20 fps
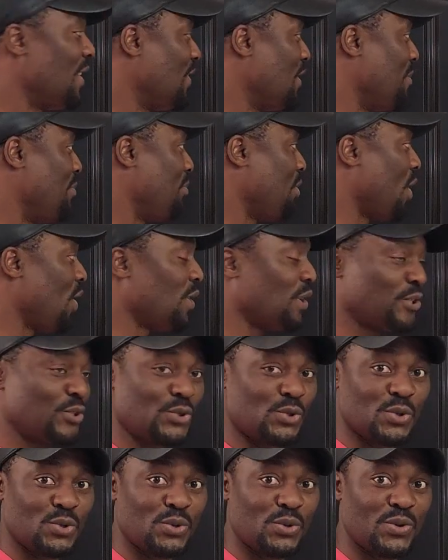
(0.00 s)
the
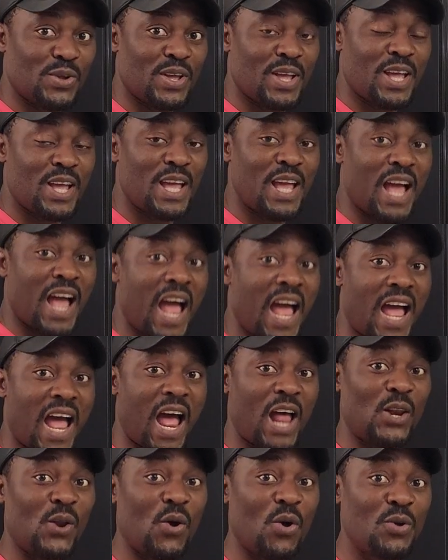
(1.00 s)
product rule
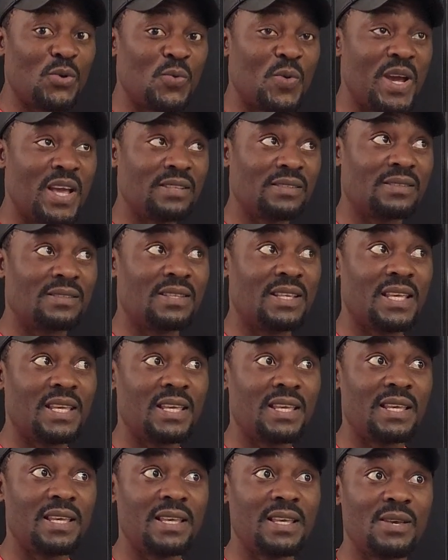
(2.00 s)
along with
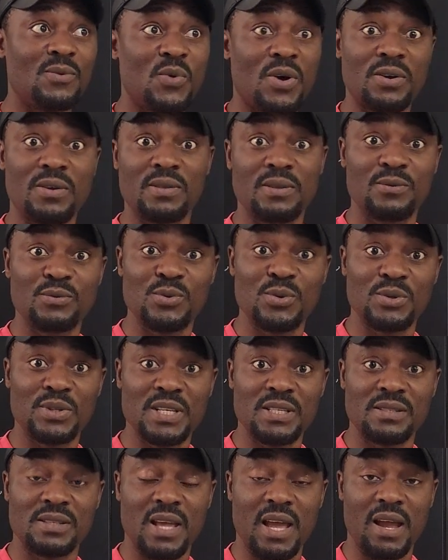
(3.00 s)
the, what other rule
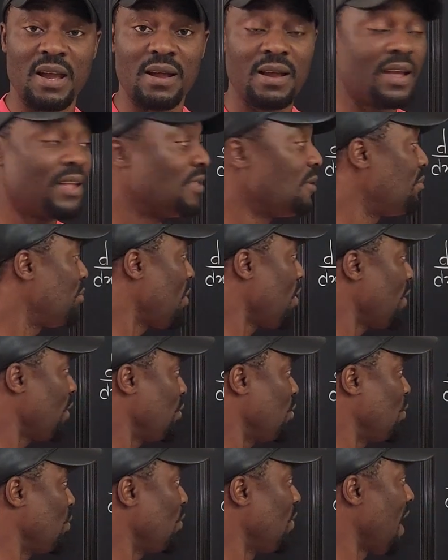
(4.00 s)
is there? The
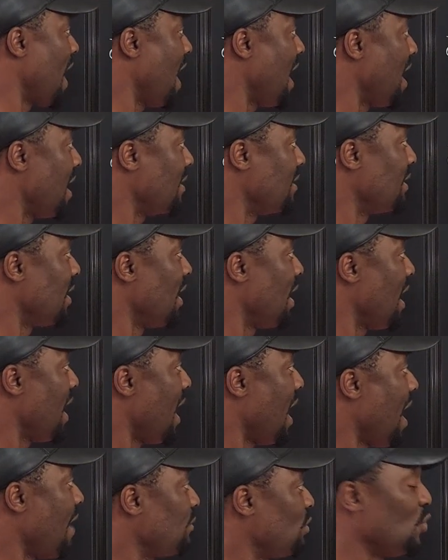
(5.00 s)
product rule and
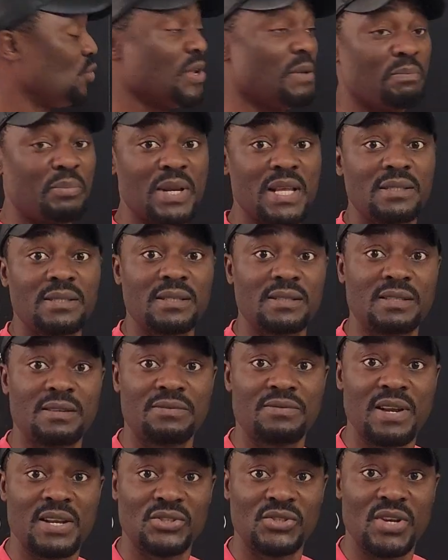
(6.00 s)
I have to do implicit
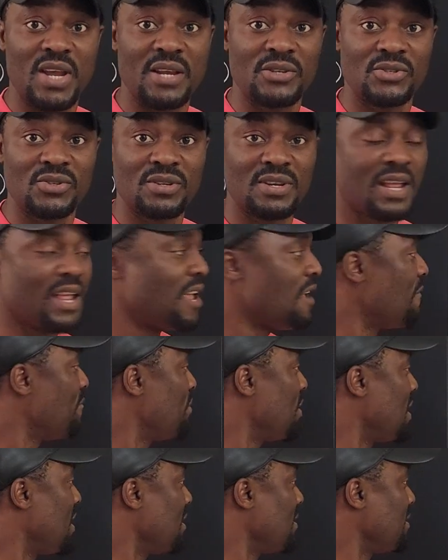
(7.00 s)
differentiation
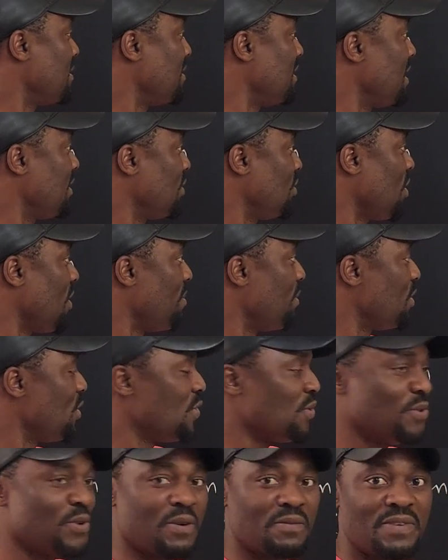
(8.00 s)
because this
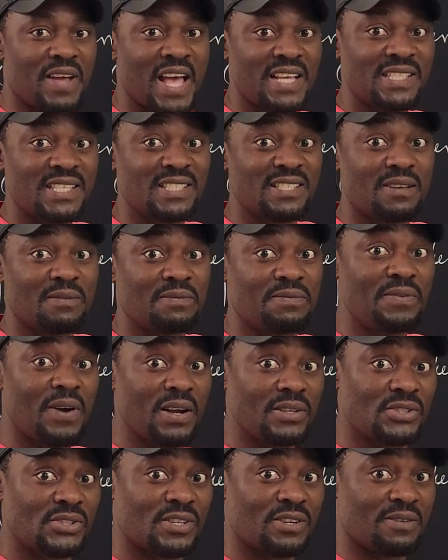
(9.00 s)
w of x is a
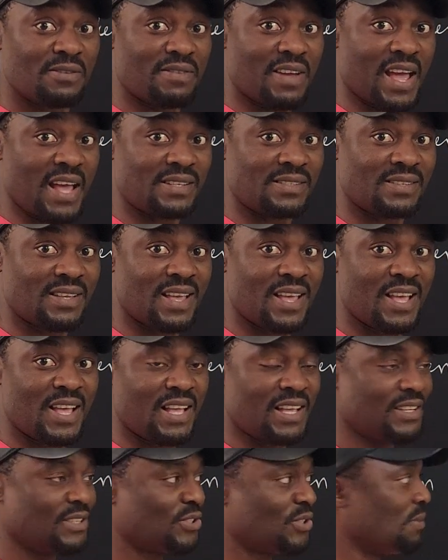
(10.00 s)
function of x.
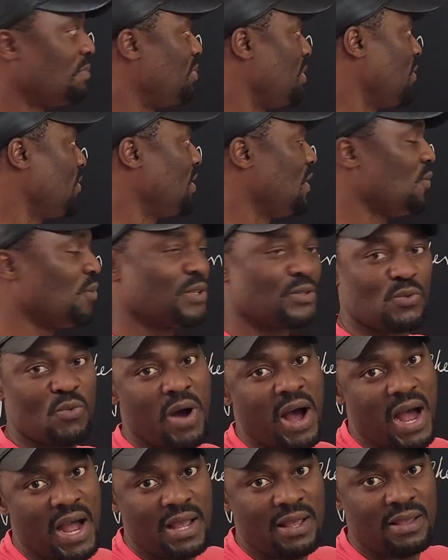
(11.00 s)
Suppose it was
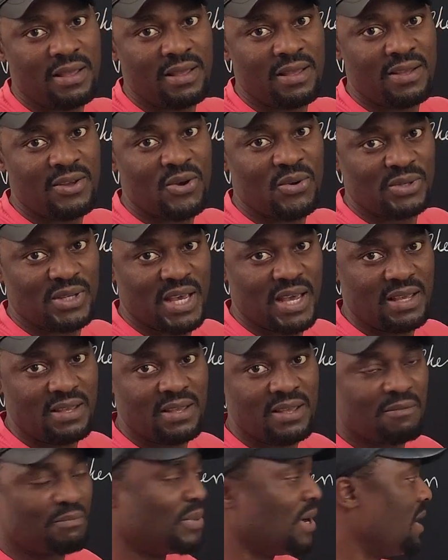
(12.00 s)
y okay?
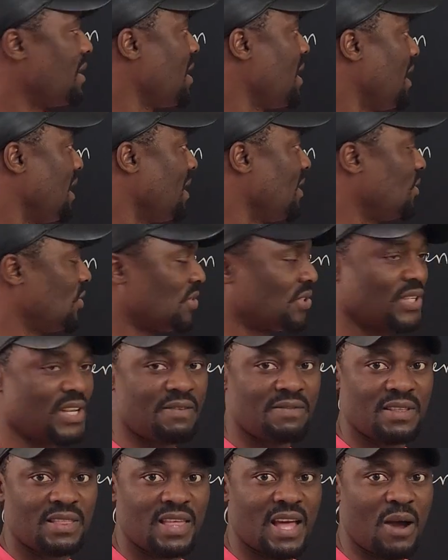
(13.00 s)
But let's just
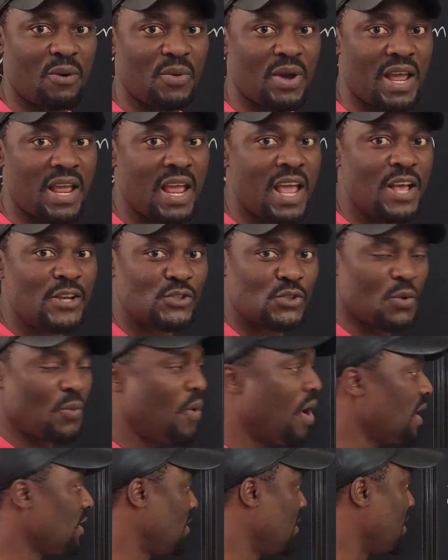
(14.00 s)
leave it that way. So
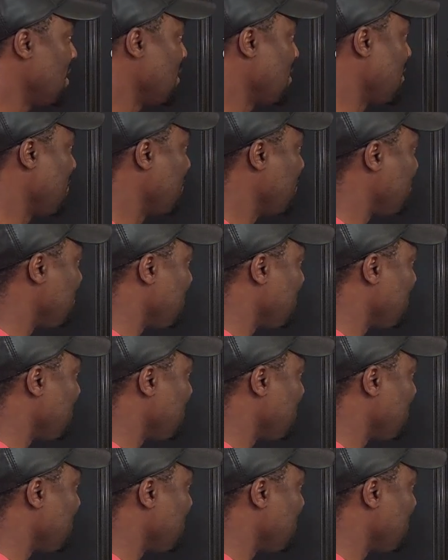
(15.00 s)
watch this.